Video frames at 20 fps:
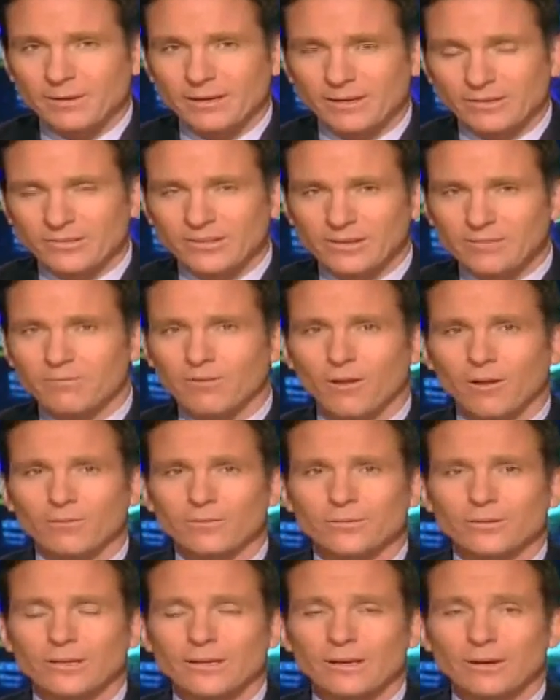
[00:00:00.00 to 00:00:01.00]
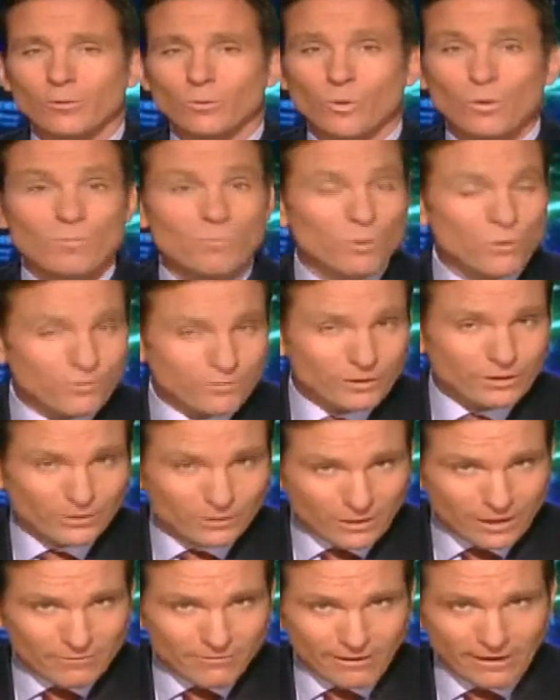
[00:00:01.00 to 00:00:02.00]
because it involves removing
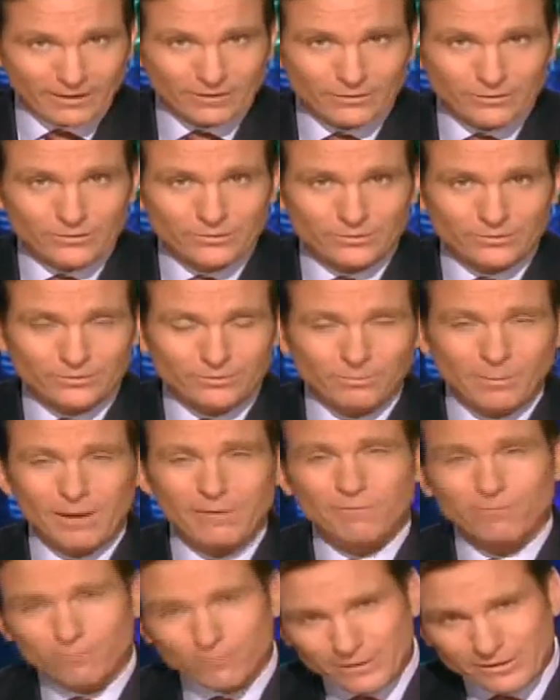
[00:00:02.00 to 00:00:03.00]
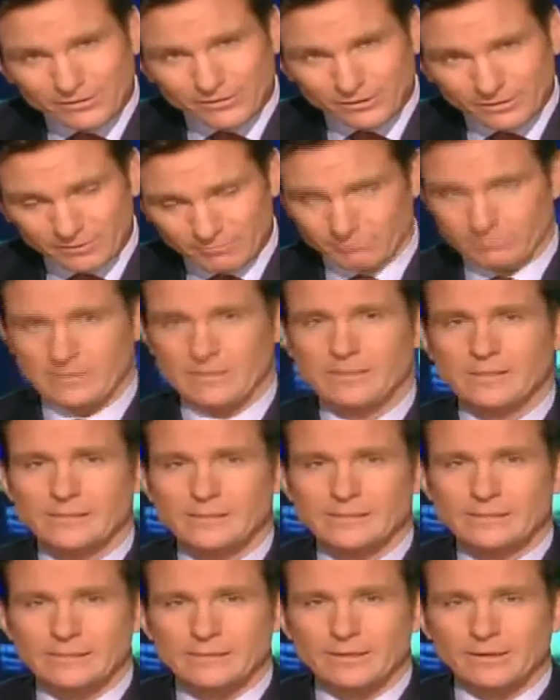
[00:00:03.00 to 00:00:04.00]
your love handles by freezing them.
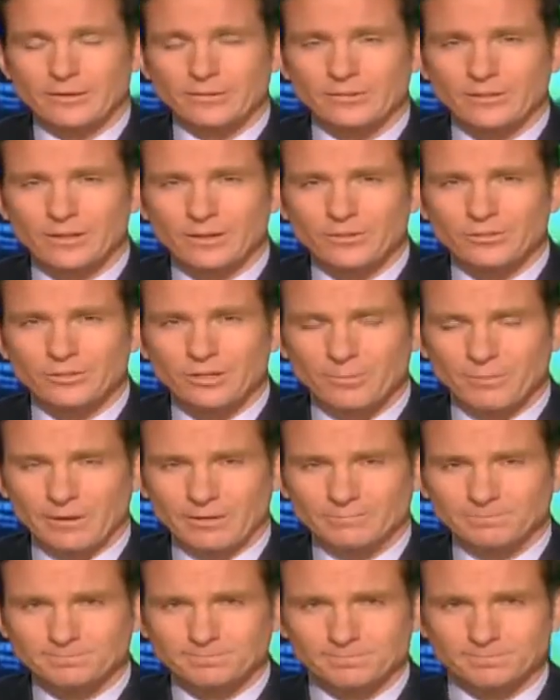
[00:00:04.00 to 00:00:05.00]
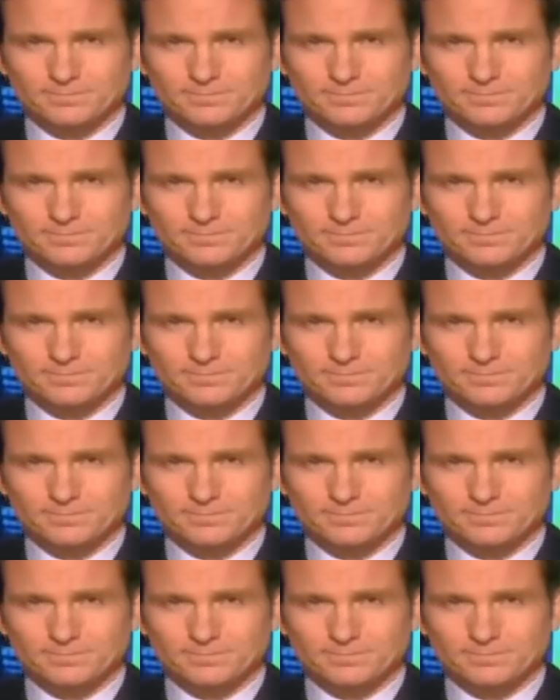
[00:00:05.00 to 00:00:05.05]
Here's Claire Shipman.